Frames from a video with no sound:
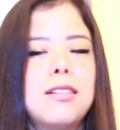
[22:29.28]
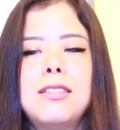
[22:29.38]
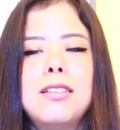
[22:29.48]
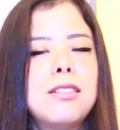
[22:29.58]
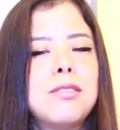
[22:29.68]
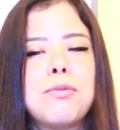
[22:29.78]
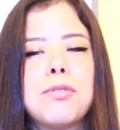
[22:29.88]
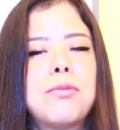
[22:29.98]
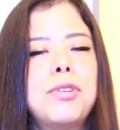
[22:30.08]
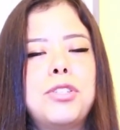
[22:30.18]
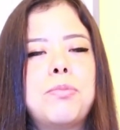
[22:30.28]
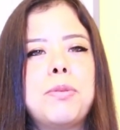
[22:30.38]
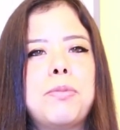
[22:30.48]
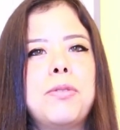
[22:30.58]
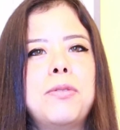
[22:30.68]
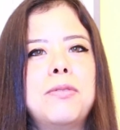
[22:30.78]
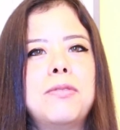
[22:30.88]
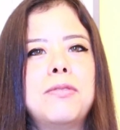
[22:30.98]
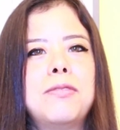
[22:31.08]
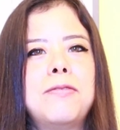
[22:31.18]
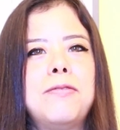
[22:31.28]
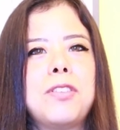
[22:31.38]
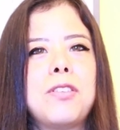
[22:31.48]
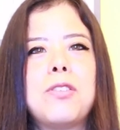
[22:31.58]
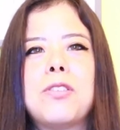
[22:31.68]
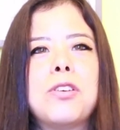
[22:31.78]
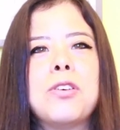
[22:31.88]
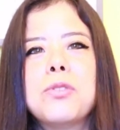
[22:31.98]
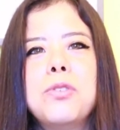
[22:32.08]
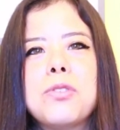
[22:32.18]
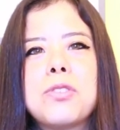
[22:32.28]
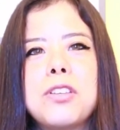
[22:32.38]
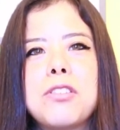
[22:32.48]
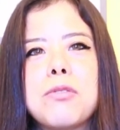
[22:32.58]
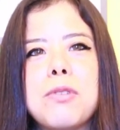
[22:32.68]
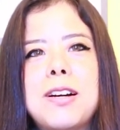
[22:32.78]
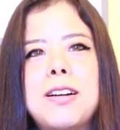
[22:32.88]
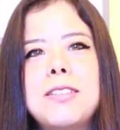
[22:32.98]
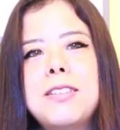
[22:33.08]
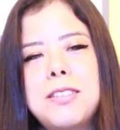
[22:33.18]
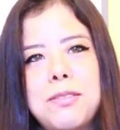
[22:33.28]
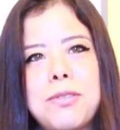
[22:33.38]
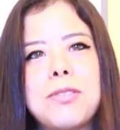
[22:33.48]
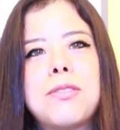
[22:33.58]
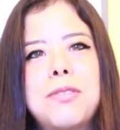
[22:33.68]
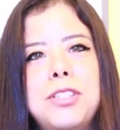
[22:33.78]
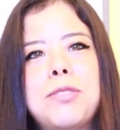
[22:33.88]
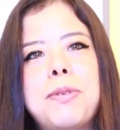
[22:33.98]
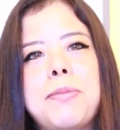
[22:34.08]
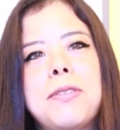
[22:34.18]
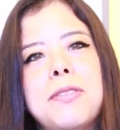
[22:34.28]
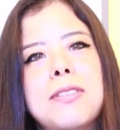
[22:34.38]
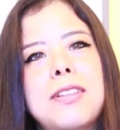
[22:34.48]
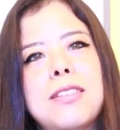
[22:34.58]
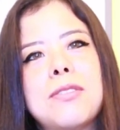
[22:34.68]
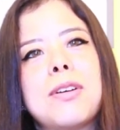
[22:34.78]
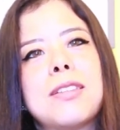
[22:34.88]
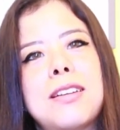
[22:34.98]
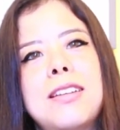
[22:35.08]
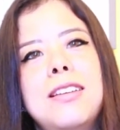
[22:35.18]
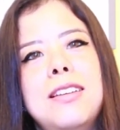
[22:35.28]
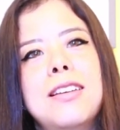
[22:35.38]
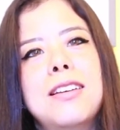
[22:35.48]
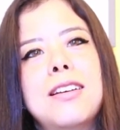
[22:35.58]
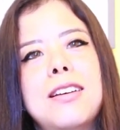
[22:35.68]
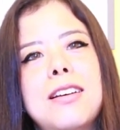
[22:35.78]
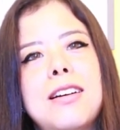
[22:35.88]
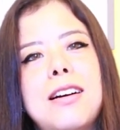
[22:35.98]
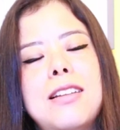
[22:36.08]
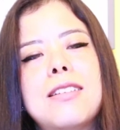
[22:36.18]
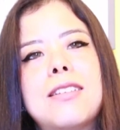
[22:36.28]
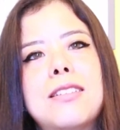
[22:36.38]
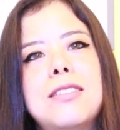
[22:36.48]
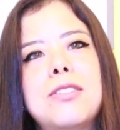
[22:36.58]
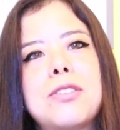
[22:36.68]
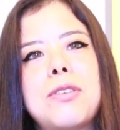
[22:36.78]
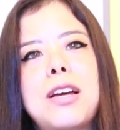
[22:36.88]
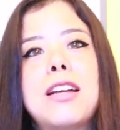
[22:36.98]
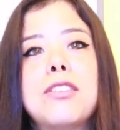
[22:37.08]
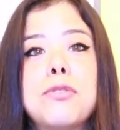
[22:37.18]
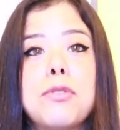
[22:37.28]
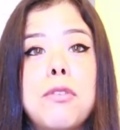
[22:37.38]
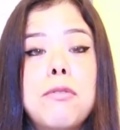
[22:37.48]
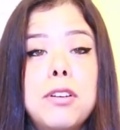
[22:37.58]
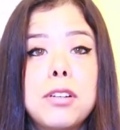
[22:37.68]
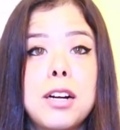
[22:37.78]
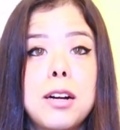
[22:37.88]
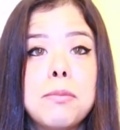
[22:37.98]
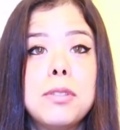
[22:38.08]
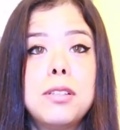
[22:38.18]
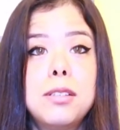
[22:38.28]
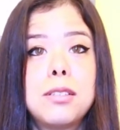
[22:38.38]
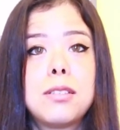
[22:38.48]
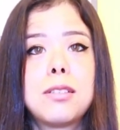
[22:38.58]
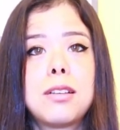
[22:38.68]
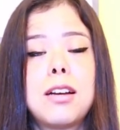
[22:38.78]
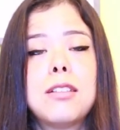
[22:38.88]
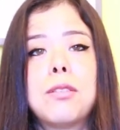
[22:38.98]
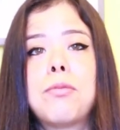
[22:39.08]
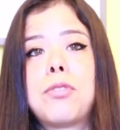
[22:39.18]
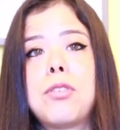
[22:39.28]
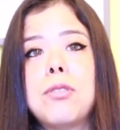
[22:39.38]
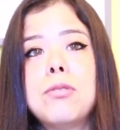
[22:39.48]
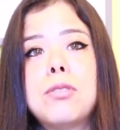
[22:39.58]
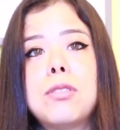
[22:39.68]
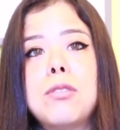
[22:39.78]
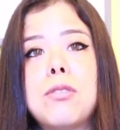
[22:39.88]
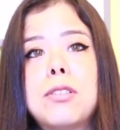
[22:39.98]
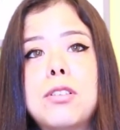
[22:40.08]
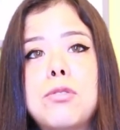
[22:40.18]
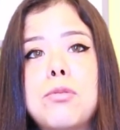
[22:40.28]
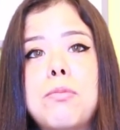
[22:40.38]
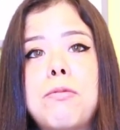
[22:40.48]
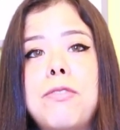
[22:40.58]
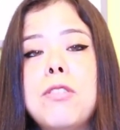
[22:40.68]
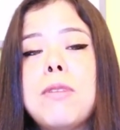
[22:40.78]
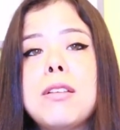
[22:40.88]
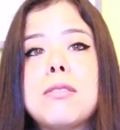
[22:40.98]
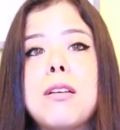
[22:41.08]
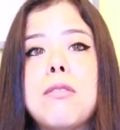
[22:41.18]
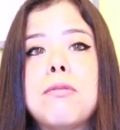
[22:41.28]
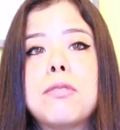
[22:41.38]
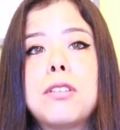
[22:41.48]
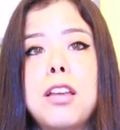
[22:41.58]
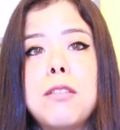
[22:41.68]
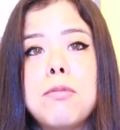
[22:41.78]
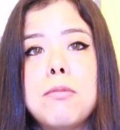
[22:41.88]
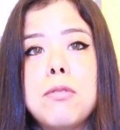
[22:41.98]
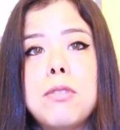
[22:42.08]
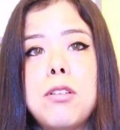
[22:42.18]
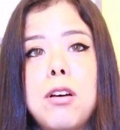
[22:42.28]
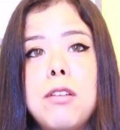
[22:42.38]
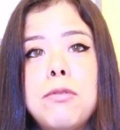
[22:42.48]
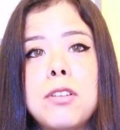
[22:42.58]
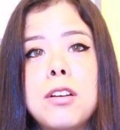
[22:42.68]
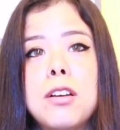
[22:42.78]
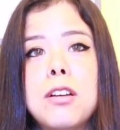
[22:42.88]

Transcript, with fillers: this is for rich people or who do you think you are this is for rich people that's what i I learned. So I had to overcome this kind of thoughts in order to feel myself capable enough